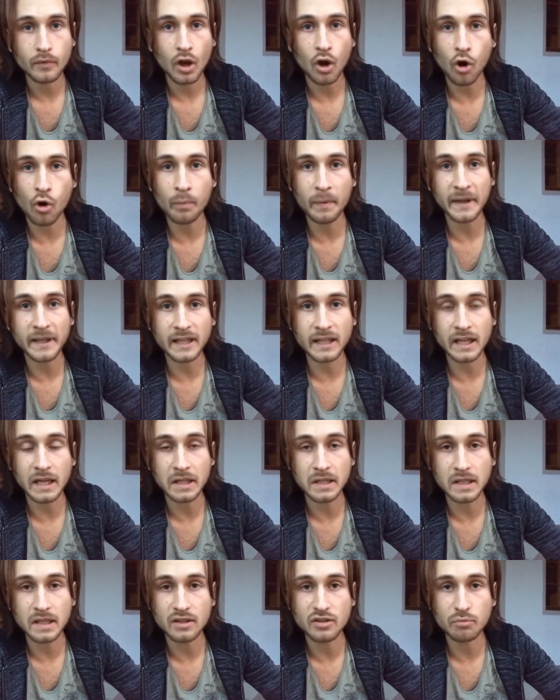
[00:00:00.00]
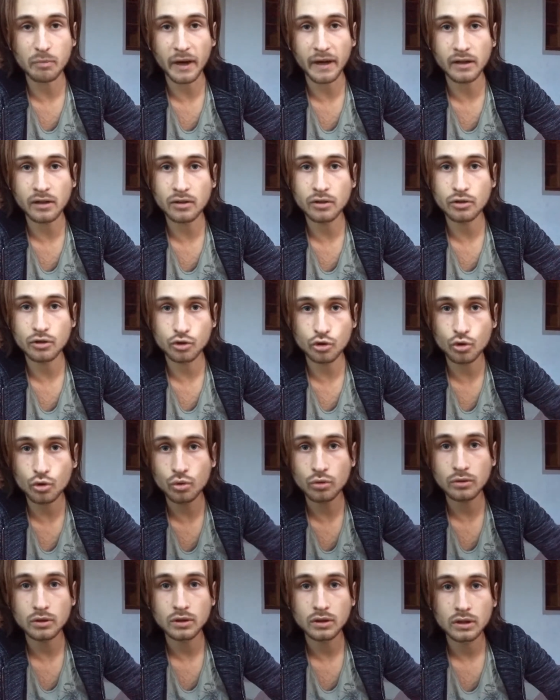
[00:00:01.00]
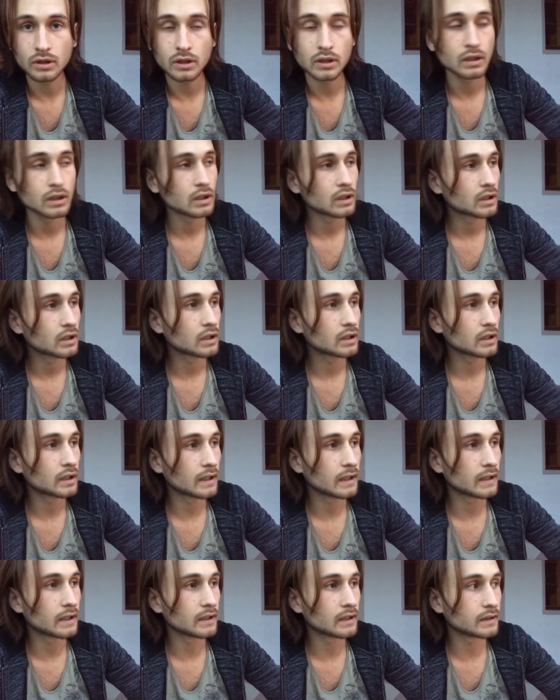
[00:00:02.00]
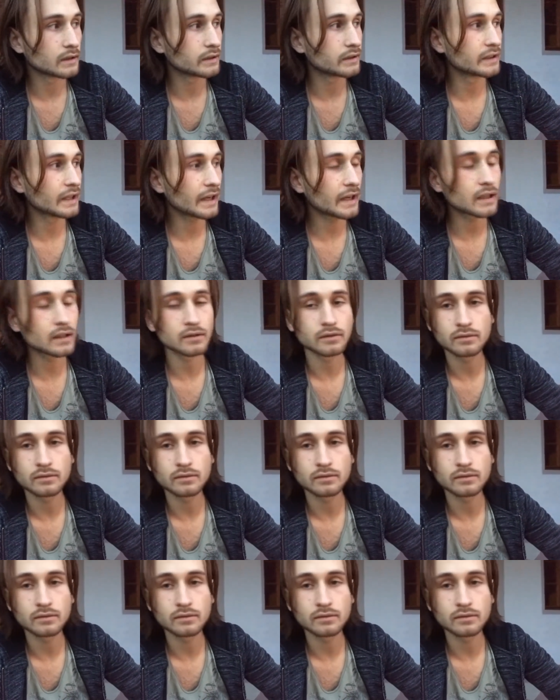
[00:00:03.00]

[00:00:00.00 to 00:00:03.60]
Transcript: Hope I can inspire you. And yeah,